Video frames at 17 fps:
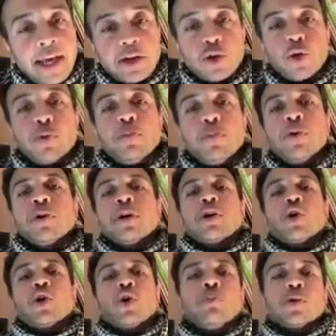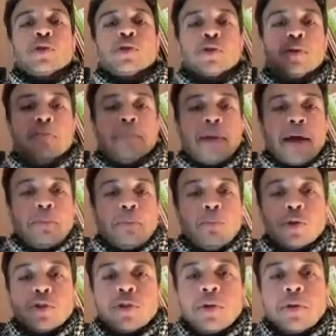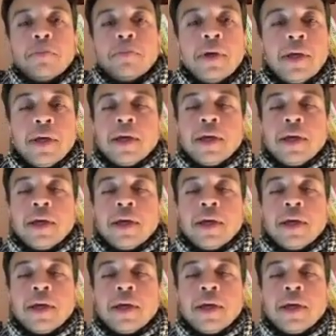had a good book, Good Muslim, Bad Muslim,